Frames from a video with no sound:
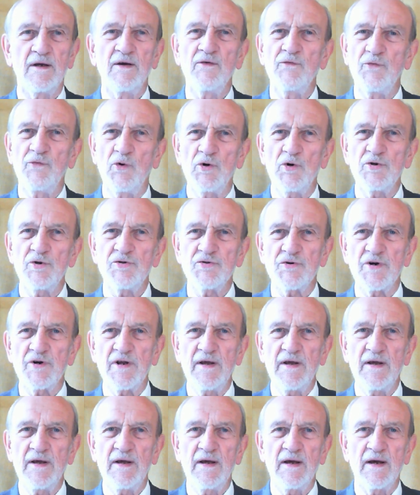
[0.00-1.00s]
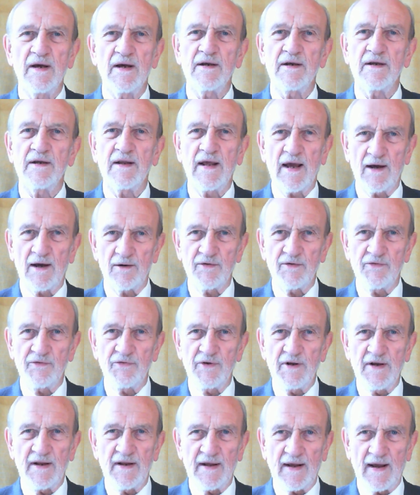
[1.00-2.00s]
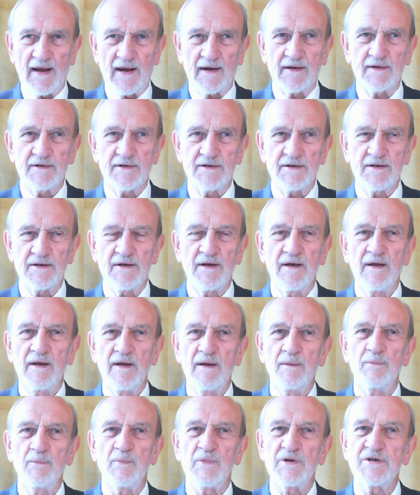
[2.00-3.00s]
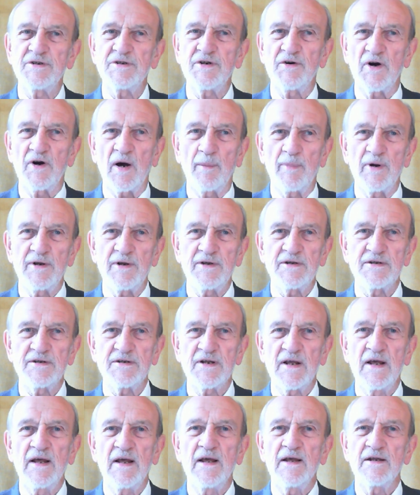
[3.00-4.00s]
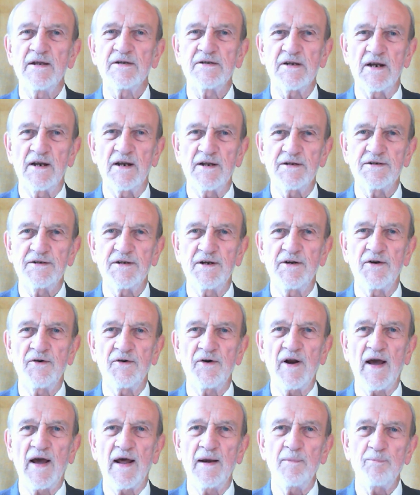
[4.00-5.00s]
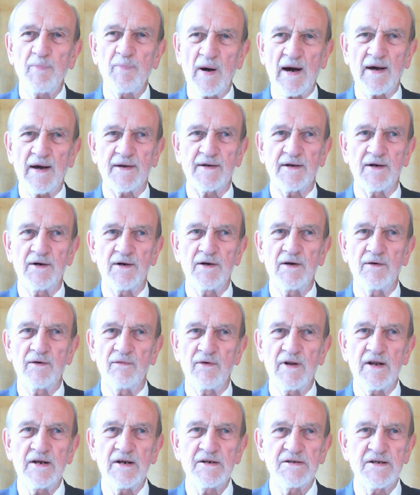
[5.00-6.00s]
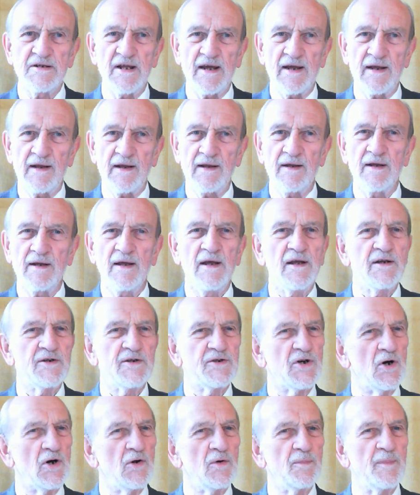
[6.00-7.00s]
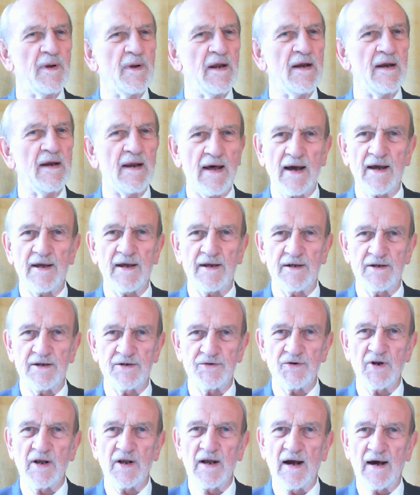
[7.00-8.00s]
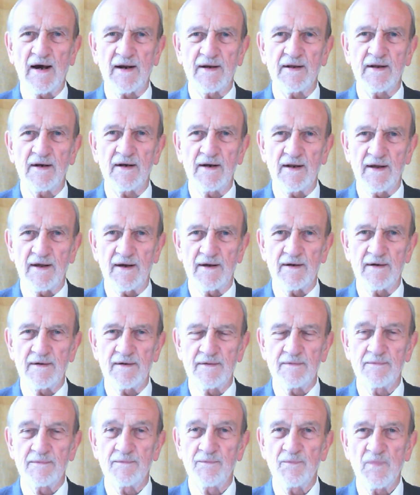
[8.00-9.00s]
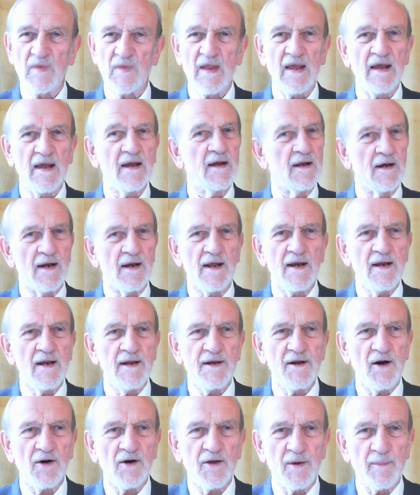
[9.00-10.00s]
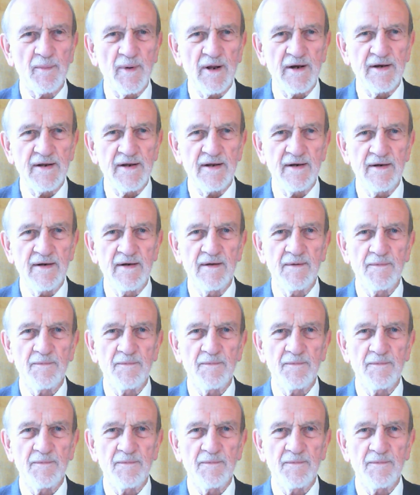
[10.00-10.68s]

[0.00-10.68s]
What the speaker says: Forgery and Counterfeiting Act. Mr. Roberts, solicitor and partner of Leeds Day, told me lies regarding Leon, clearly documented.